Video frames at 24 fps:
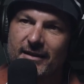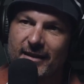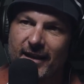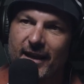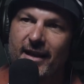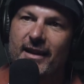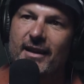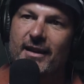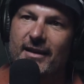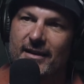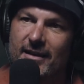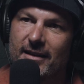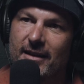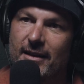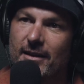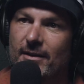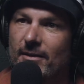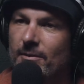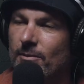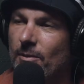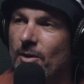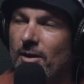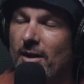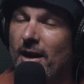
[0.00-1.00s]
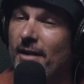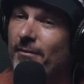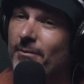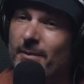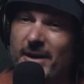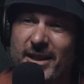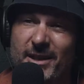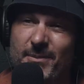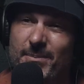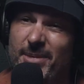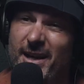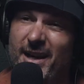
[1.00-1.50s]
Yeah. Well, I haven't
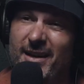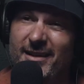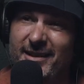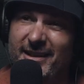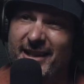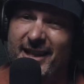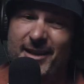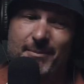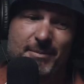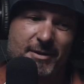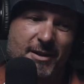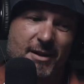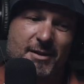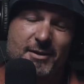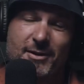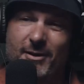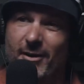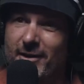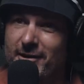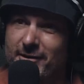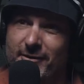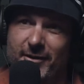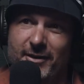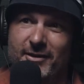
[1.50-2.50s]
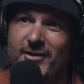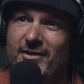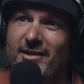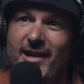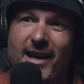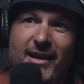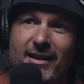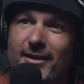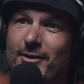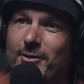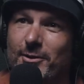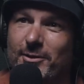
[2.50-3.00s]
been to Bali yet, but those guys are
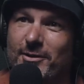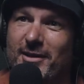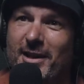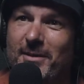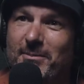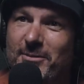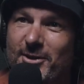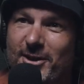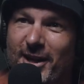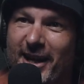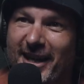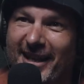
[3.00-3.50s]
ecstatic or some shit.